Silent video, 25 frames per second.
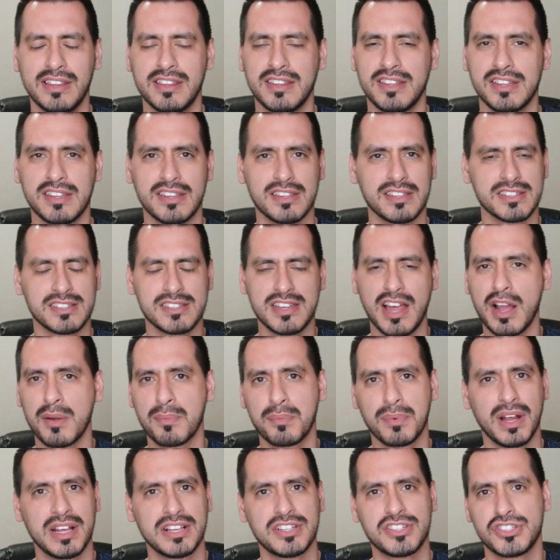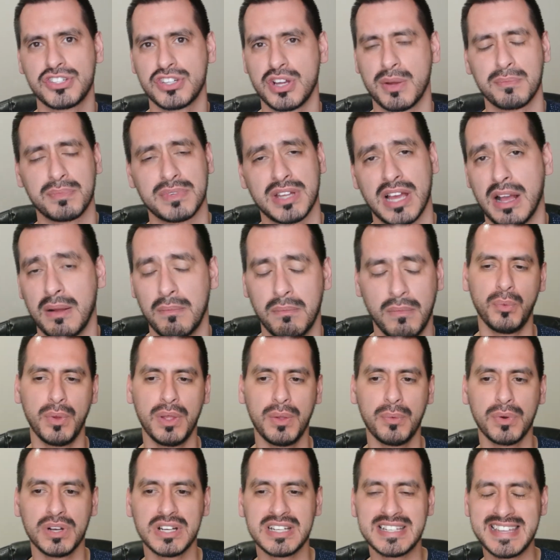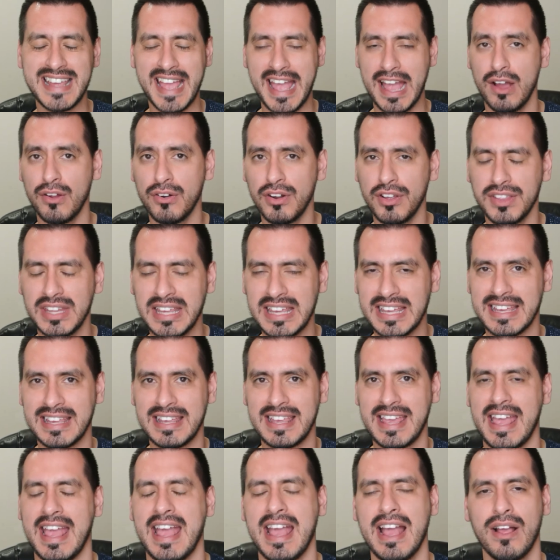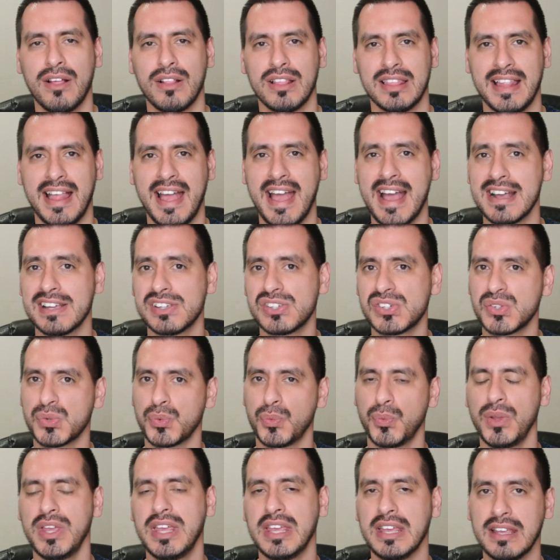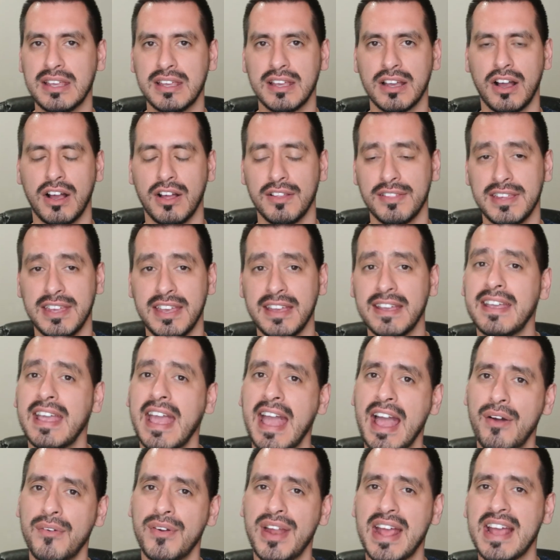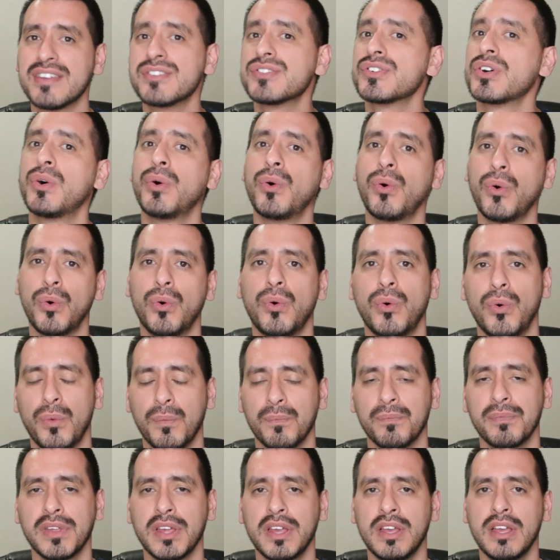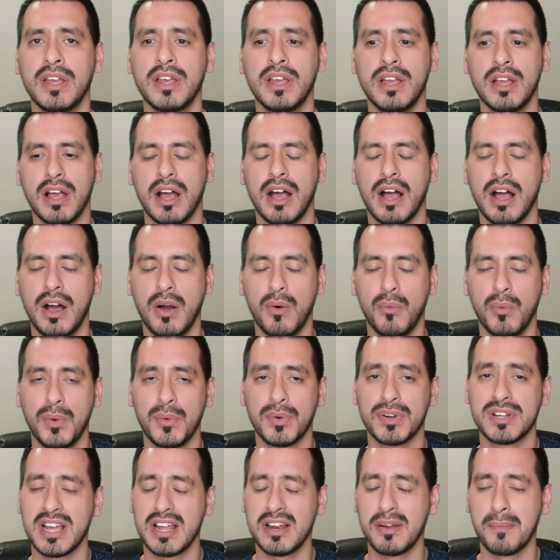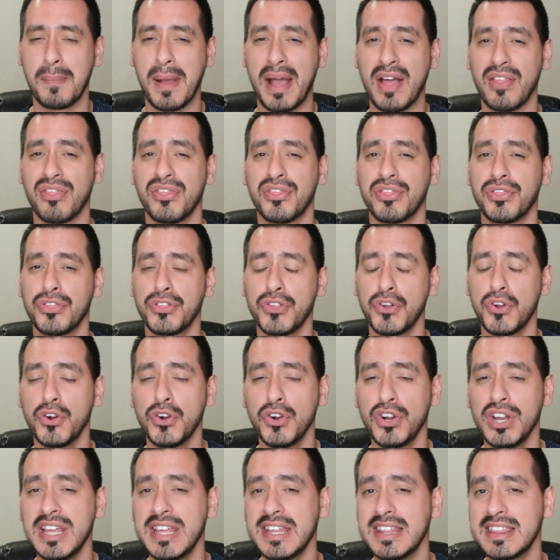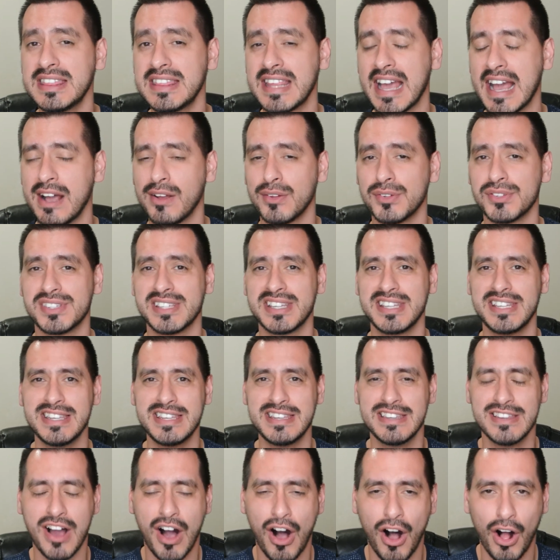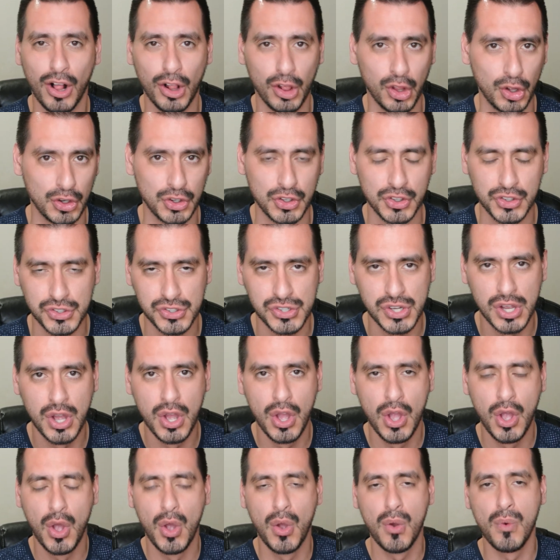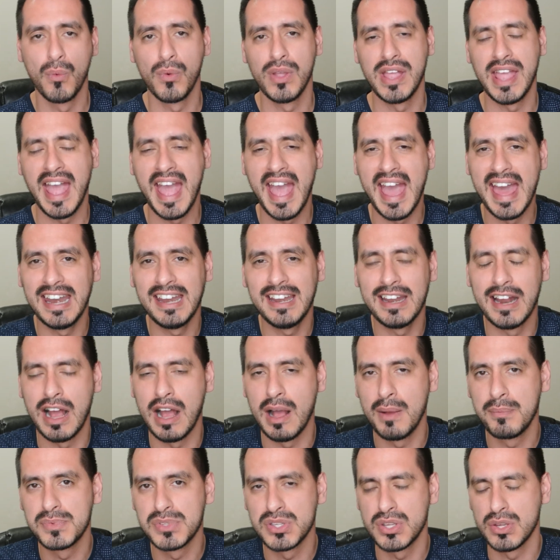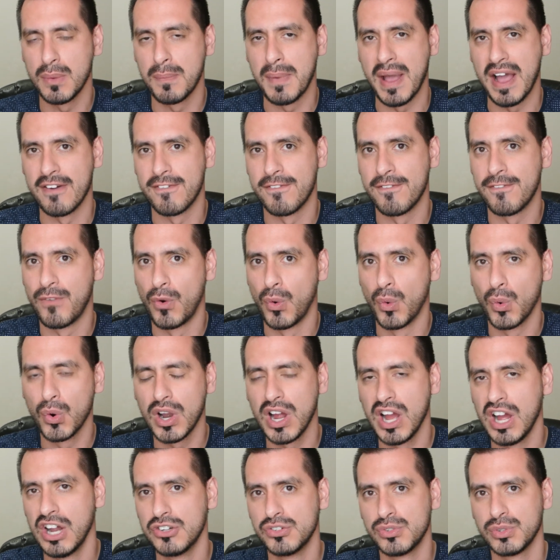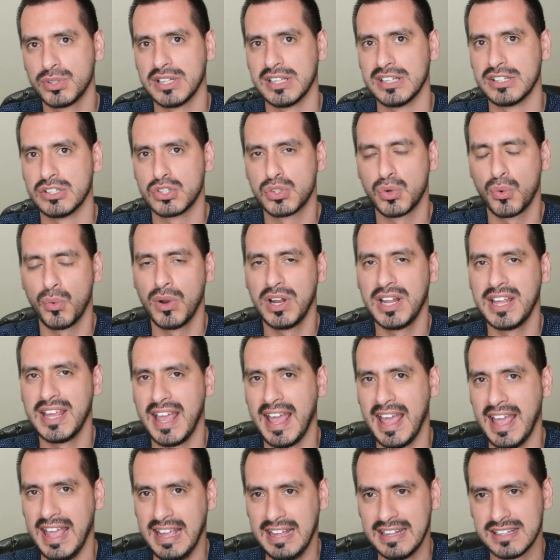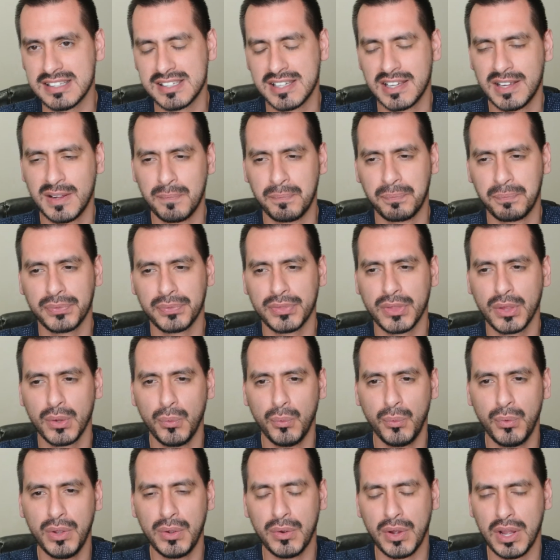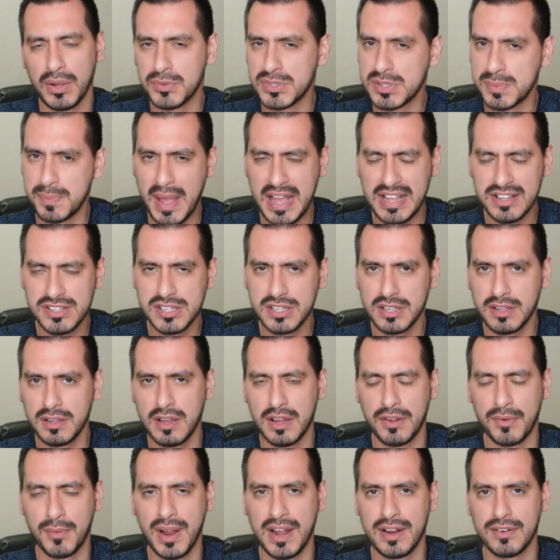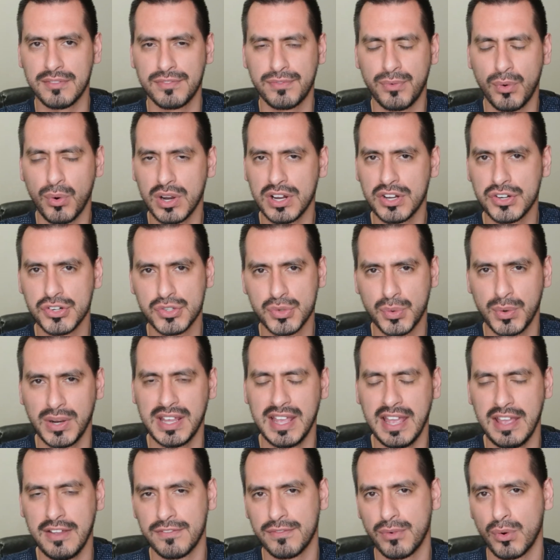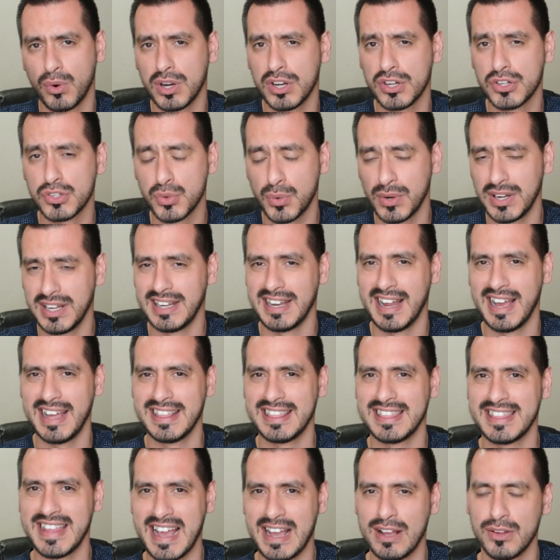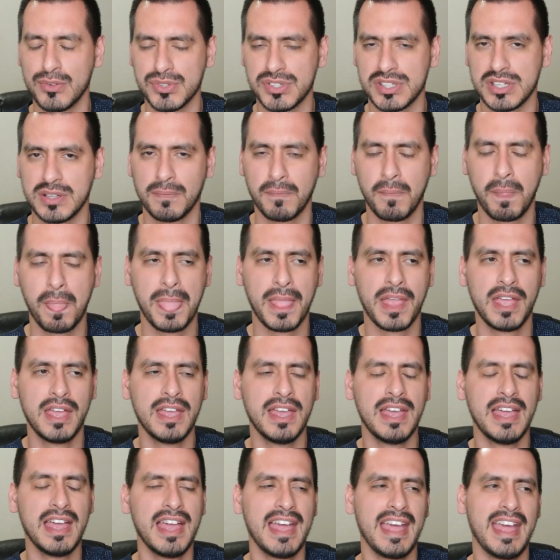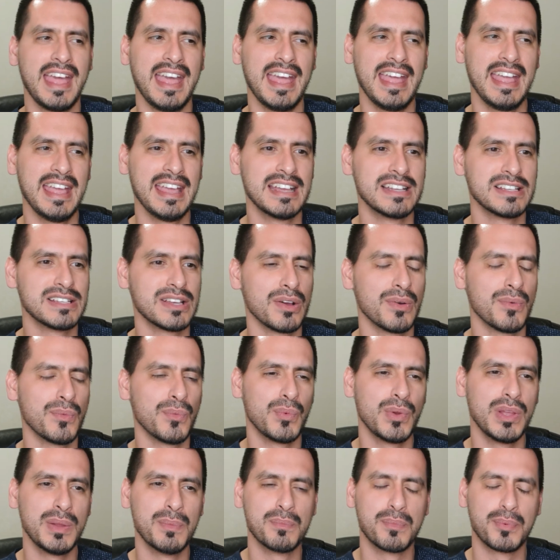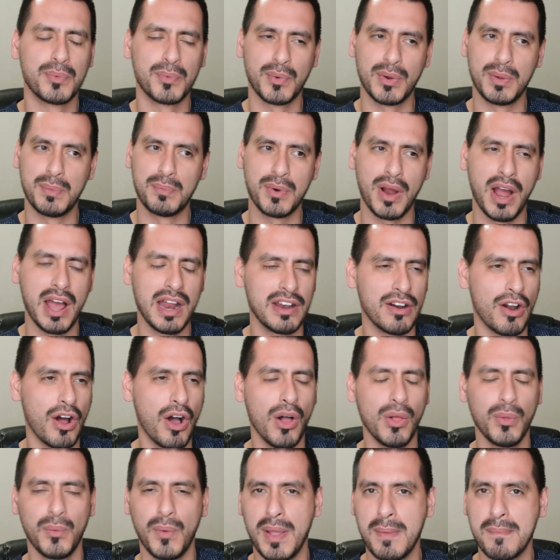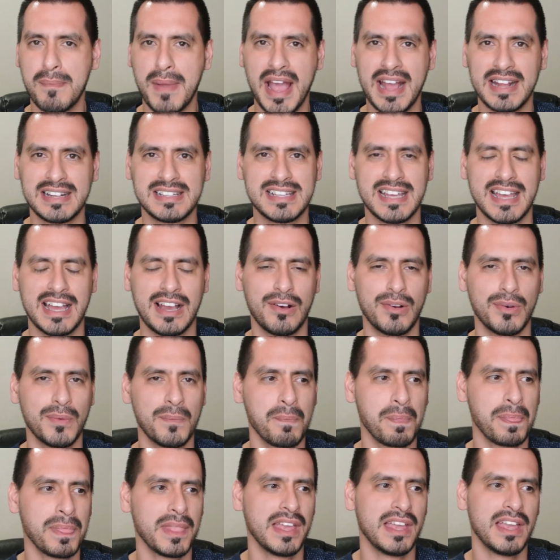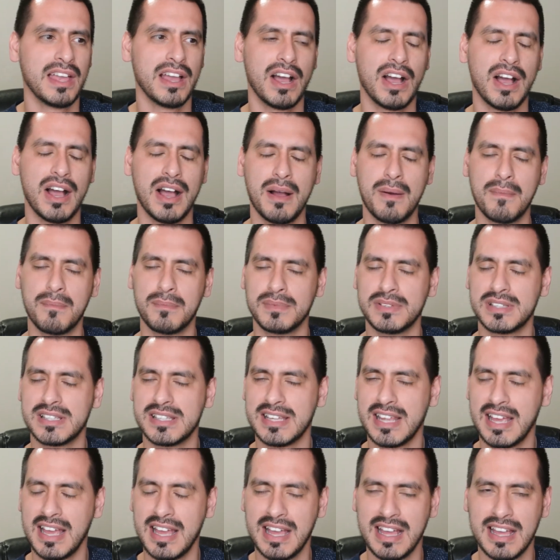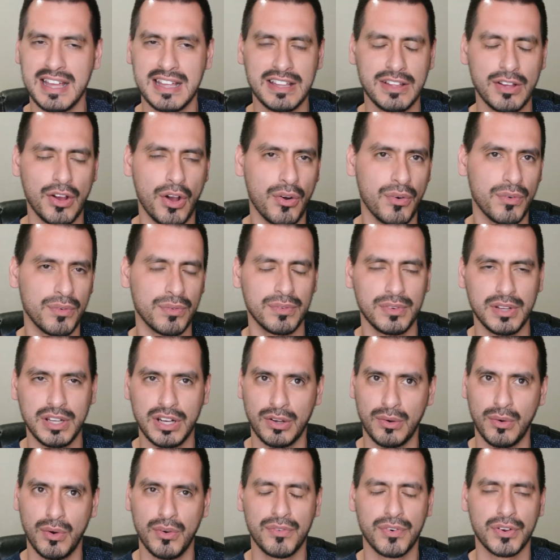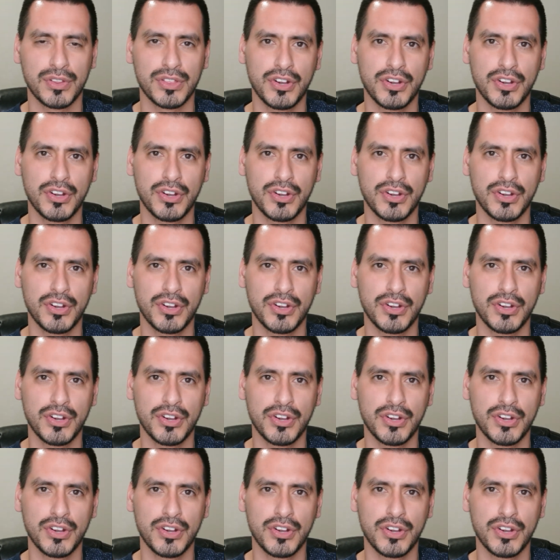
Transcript: the, the stock price jumped up. We were down on the account last week on the account as a whole. Uh, we were down about thirty thousand dollars. We had it up to about four hundred and twenty-eight. We it was bouncing around 428, 429,000, and we we brought it all the way back down, um, over you know over